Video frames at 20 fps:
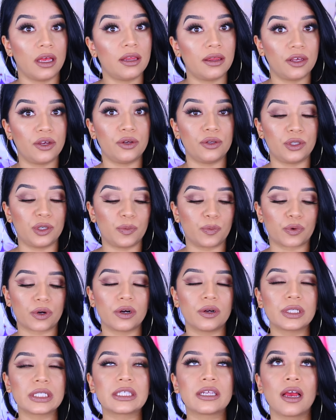in the YouTube
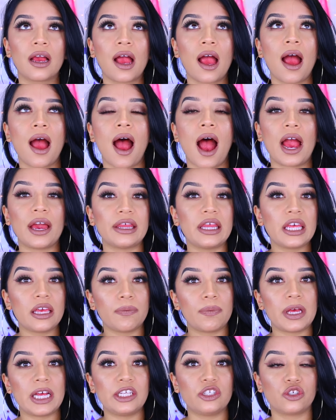world. I
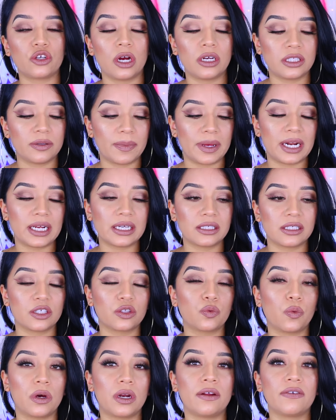think B H Cosmetics
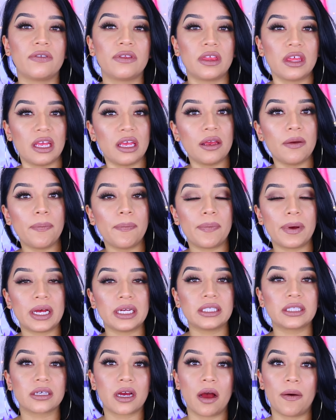is one of the
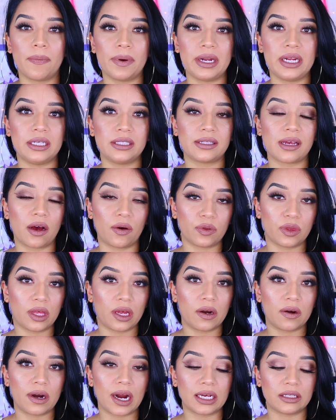best companies out
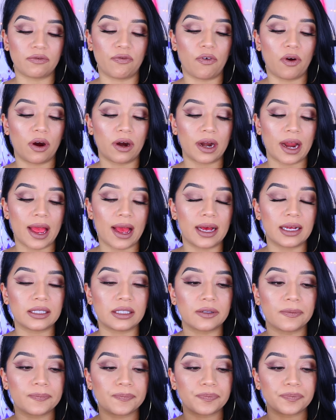there as far as
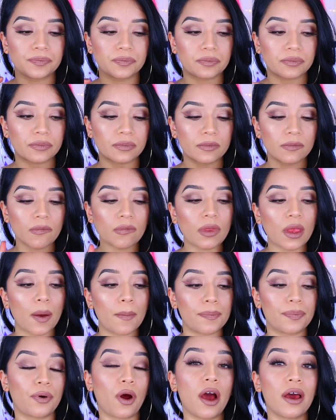
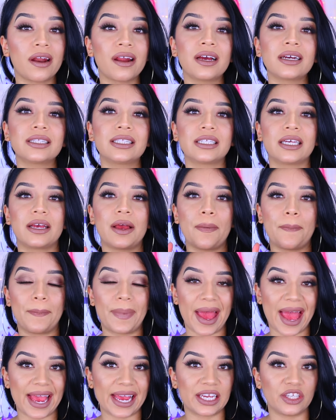product,
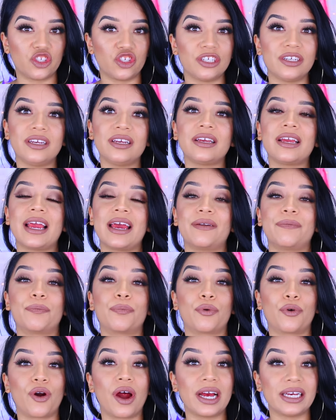packaging, and
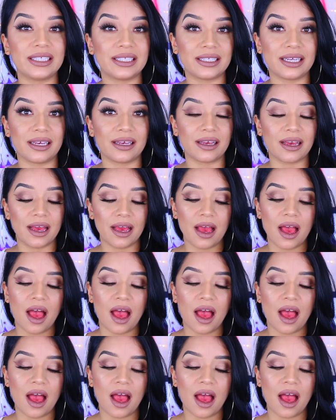pricing.